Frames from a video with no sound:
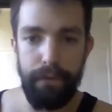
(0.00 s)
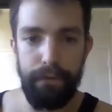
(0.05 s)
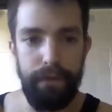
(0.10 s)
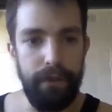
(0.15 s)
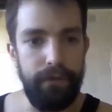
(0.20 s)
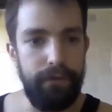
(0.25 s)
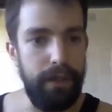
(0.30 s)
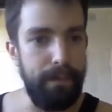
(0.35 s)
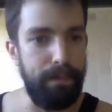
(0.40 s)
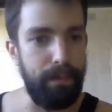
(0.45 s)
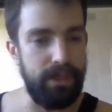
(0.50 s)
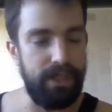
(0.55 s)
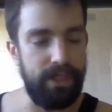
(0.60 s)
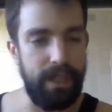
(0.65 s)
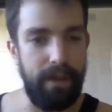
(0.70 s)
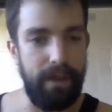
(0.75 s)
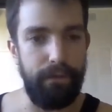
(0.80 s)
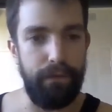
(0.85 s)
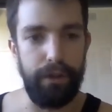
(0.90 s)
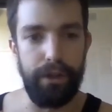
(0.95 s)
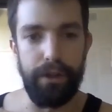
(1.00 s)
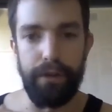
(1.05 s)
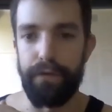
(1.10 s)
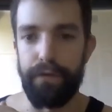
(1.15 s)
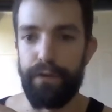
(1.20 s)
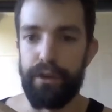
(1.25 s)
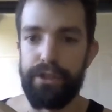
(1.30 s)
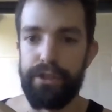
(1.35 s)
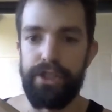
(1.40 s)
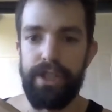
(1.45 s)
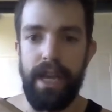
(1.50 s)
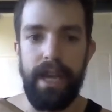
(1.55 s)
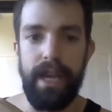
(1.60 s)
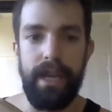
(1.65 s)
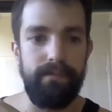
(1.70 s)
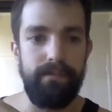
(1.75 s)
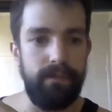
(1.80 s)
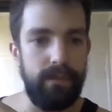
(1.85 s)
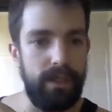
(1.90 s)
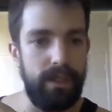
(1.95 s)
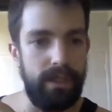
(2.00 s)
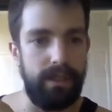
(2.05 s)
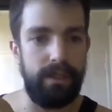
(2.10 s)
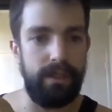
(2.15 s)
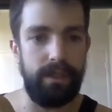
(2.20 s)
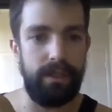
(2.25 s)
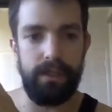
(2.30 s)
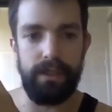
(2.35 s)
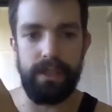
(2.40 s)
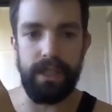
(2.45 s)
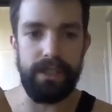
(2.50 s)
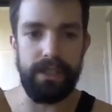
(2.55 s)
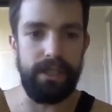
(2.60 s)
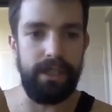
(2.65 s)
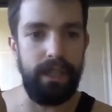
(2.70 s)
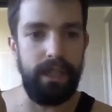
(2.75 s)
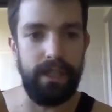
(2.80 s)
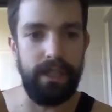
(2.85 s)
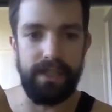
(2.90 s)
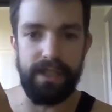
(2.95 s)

50% for your first set, 60 to